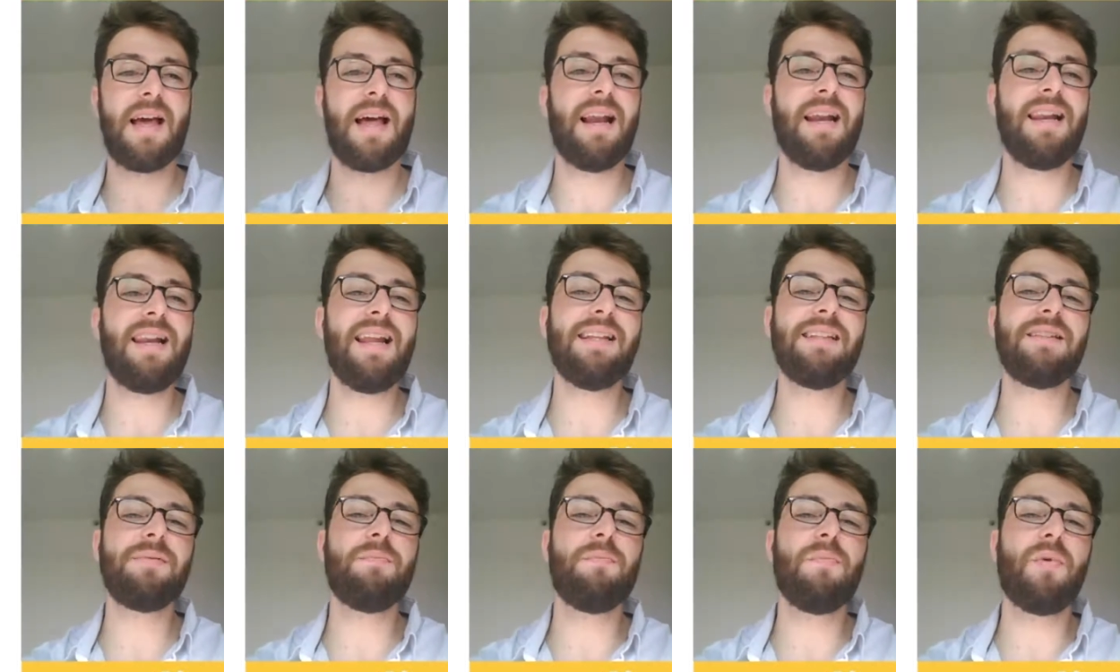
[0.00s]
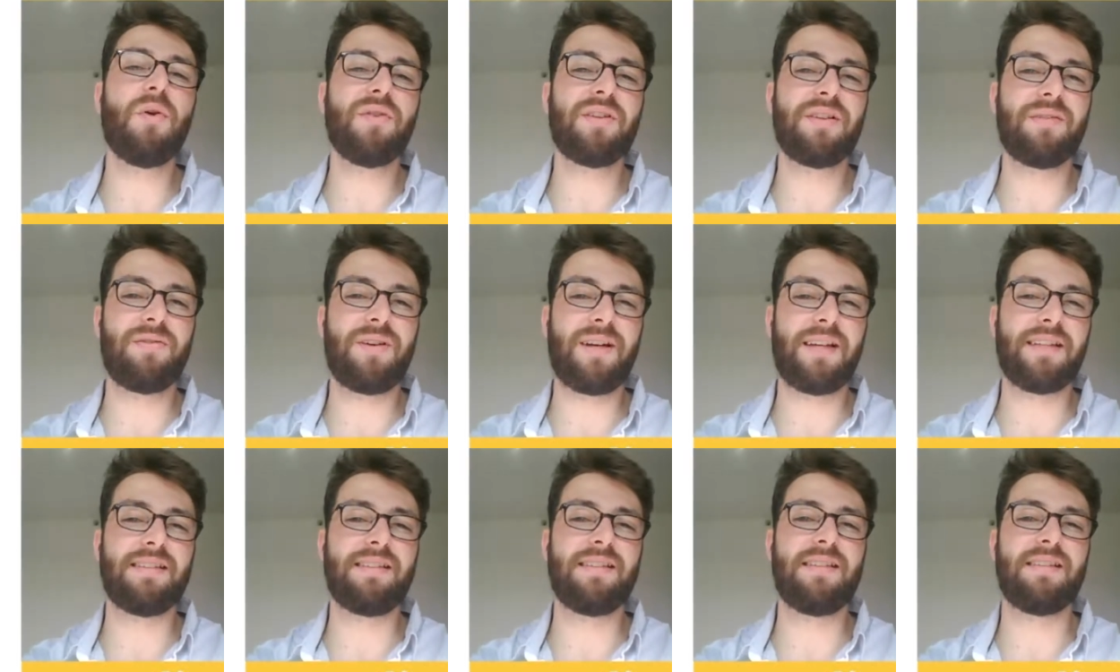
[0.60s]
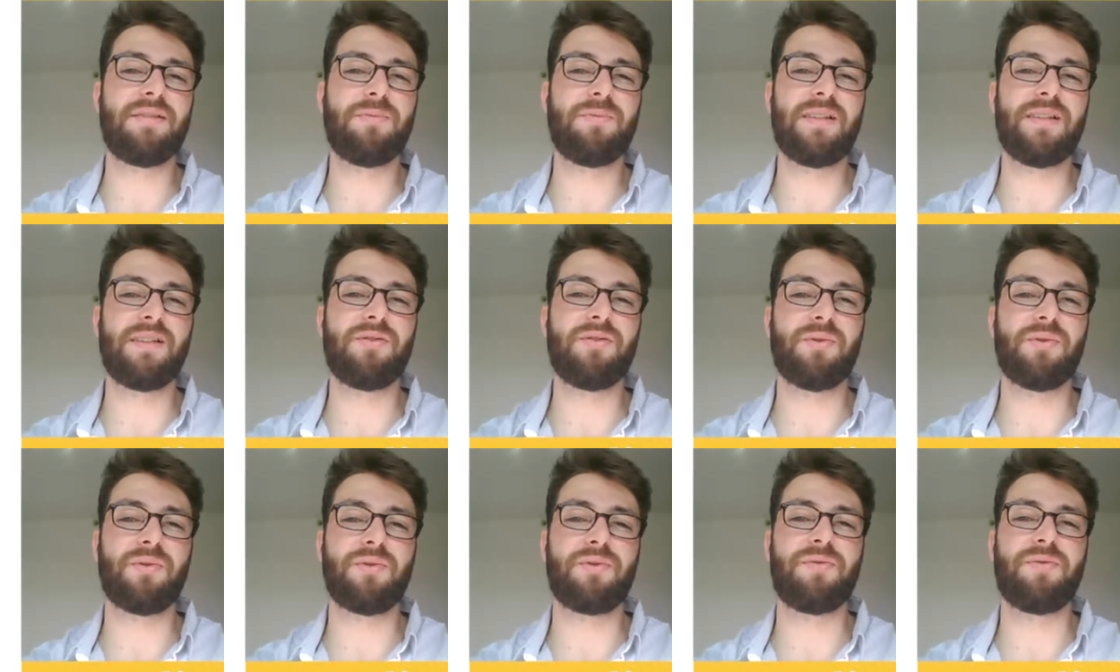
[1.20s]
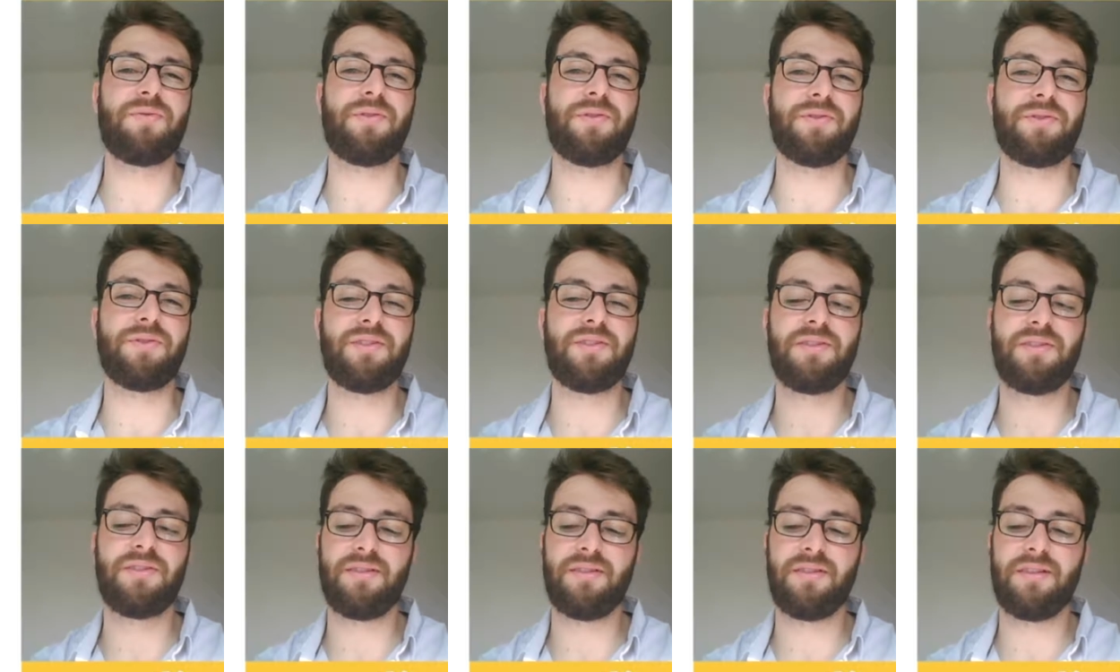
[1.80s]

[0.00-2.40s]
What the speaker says: Let's motivate this research first.